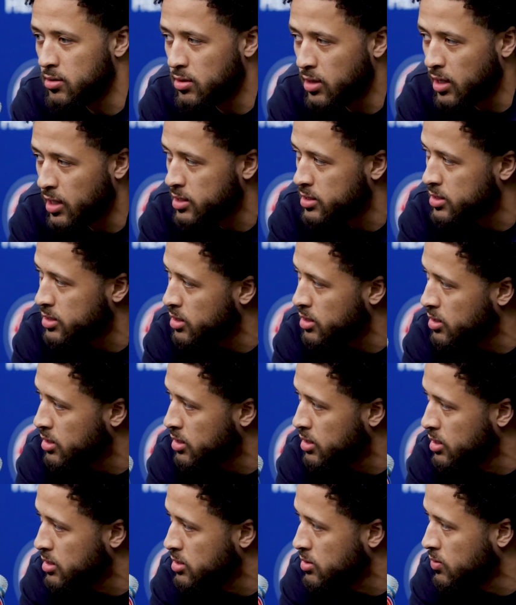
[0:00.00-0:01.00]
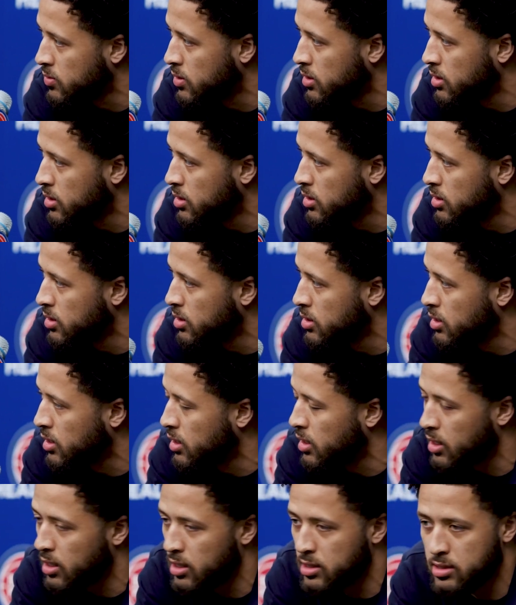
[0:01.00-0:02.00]
next year than this one
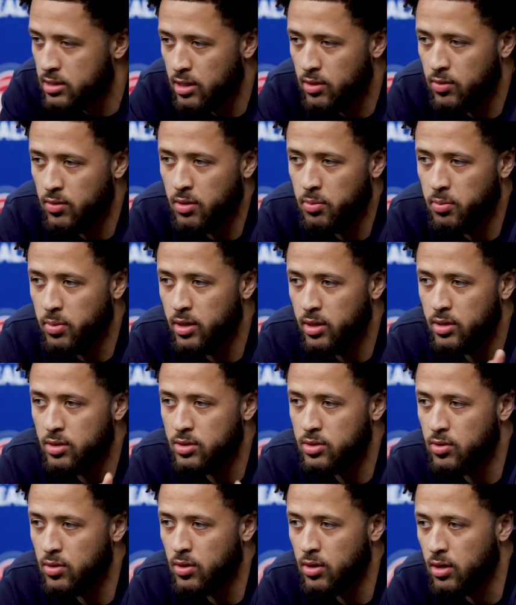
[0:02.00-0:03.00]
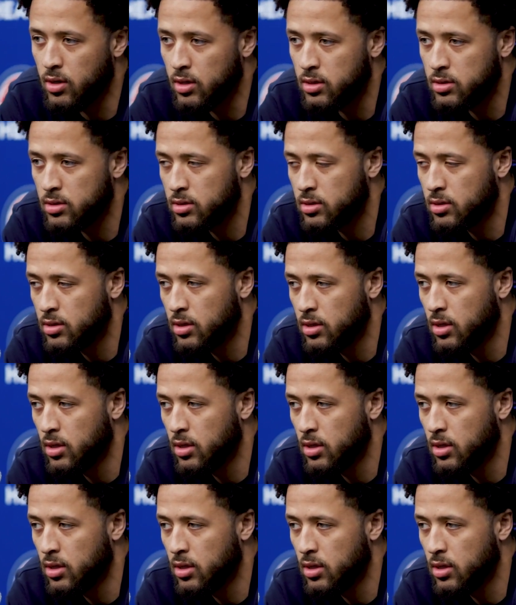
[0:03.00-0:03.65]
and continuing to build towards